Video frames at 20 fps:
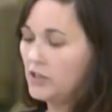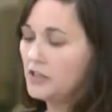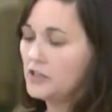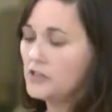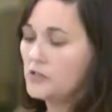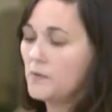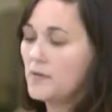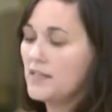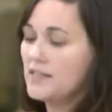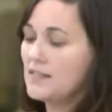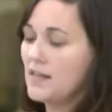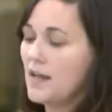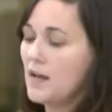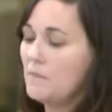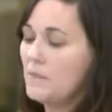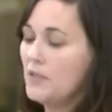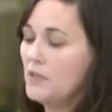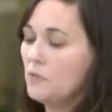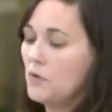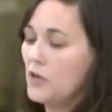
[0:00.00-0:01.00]
to
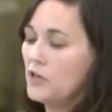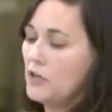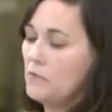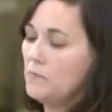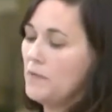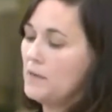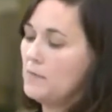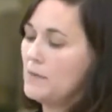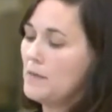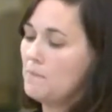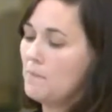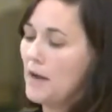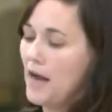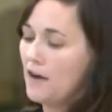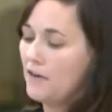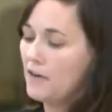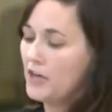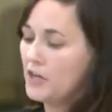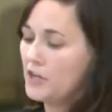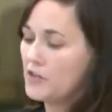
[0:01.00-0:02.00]
examine where there may be
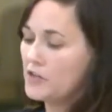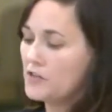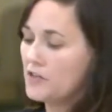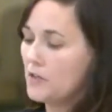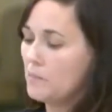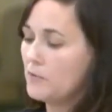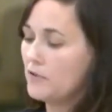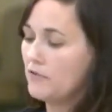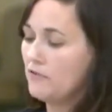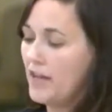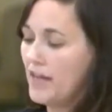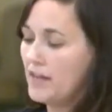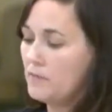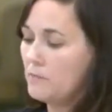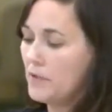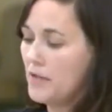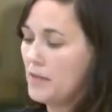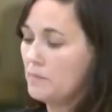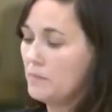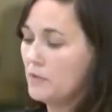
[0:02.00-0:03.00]
barriers that prevent
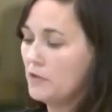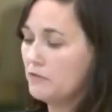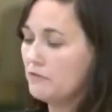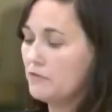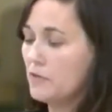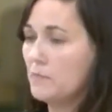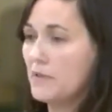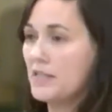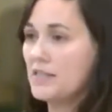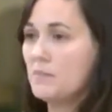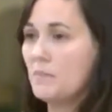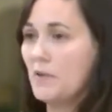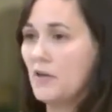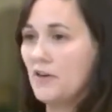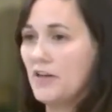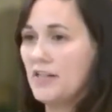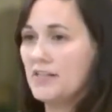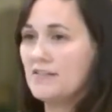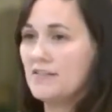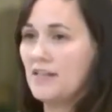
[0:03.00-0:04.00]
people from
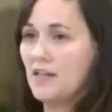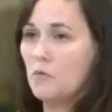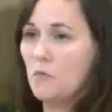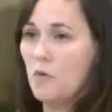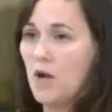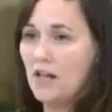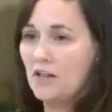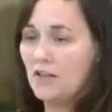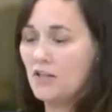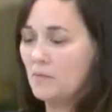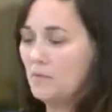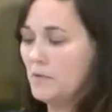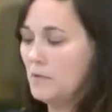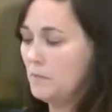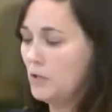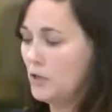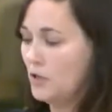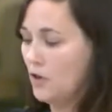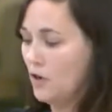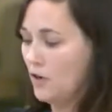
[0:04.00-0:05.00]
experiencing welcome and
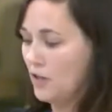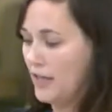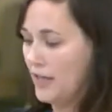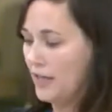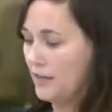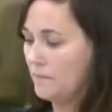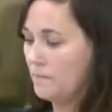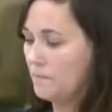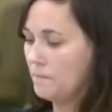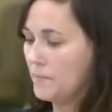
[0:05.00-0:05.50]
belonging,